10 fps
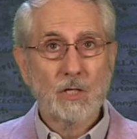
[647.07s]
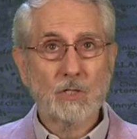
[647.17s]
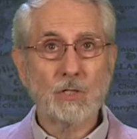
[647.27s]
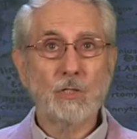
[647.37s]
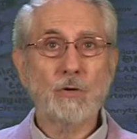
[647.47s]

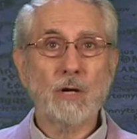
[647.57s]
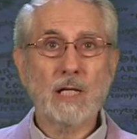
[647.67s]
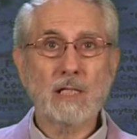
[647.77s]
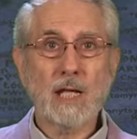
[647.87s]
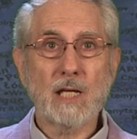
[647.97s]

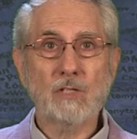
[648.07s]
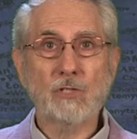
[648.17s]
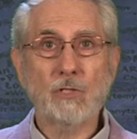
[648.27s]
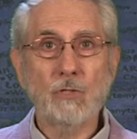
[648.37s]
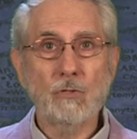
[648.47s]
Ukraine
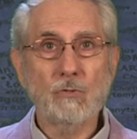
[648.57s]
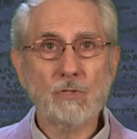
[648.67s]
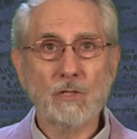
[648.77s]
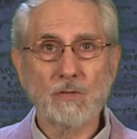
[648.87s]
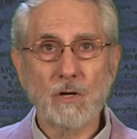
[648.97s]
has
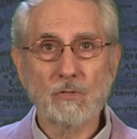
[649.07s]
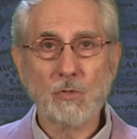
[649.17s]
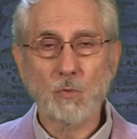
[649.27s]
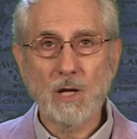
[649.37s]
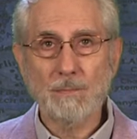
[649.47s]
used
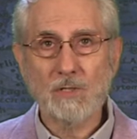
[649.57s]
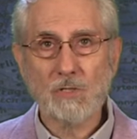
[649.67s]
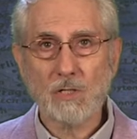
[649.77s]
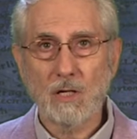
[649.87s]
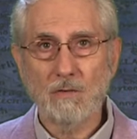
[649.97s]
those
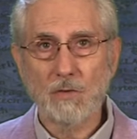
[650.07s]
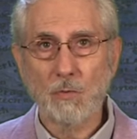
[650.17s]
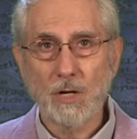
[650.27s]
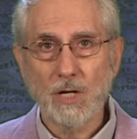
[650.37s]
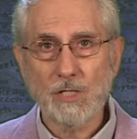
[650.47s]
weapons of the
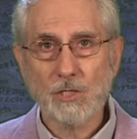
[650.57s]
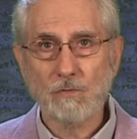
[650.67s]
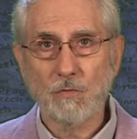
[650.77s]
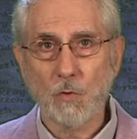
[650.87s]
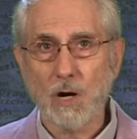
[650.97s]
West
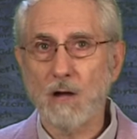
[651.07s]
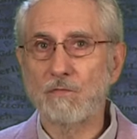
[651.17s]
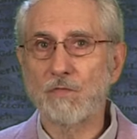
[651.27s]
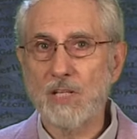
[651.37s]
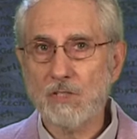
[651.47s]
for
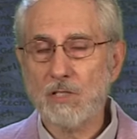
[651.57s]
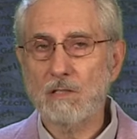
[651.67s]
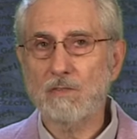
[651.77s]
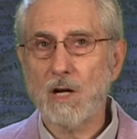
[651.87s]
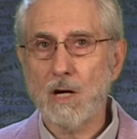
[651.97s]

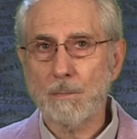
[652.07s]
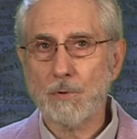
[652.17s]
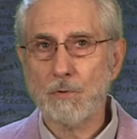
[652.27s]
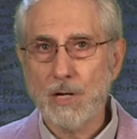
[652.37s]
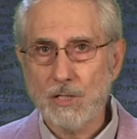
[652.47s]
offensive
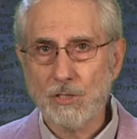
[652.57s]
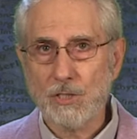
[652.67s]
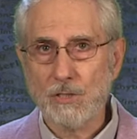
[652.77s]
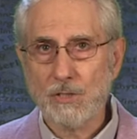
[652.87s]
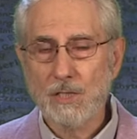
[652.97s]

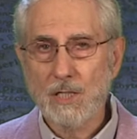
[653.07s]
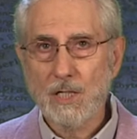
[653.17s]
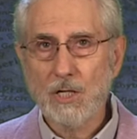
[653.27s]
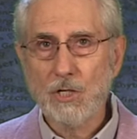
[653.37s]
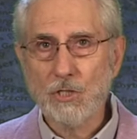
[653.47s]
operations,
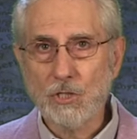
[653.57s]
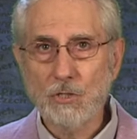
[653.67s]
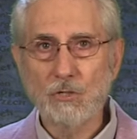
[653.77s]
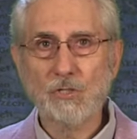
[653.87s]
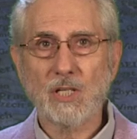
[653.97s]

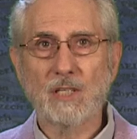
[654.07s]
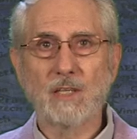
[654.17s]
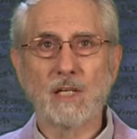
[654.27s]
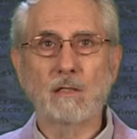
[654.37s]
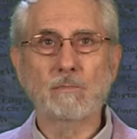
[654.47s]
using
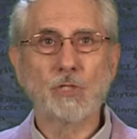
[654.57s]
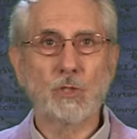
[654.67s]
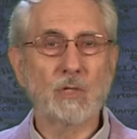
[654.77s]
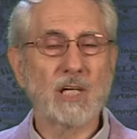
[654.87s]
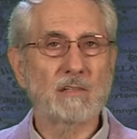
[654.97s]
them
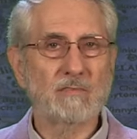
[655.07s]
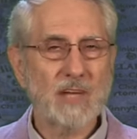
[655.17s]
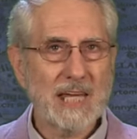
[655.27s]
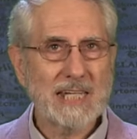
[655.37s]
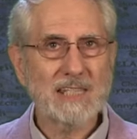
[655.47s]
to
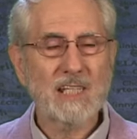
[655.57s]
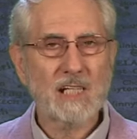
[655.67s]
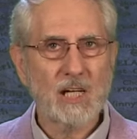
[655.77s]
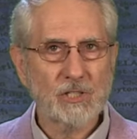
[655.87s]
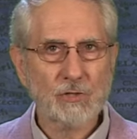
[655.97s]
invade the
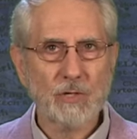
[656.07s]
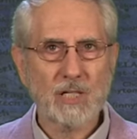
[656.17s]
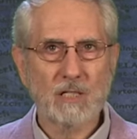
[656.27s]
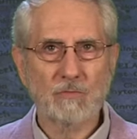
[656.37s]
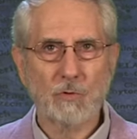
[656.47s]

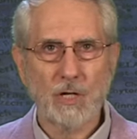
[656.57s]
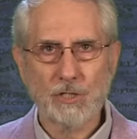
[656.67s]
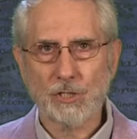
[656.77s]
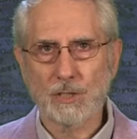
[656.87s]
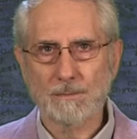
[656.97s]
country of
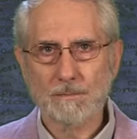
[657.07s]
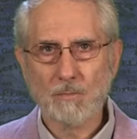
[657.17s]
Russia.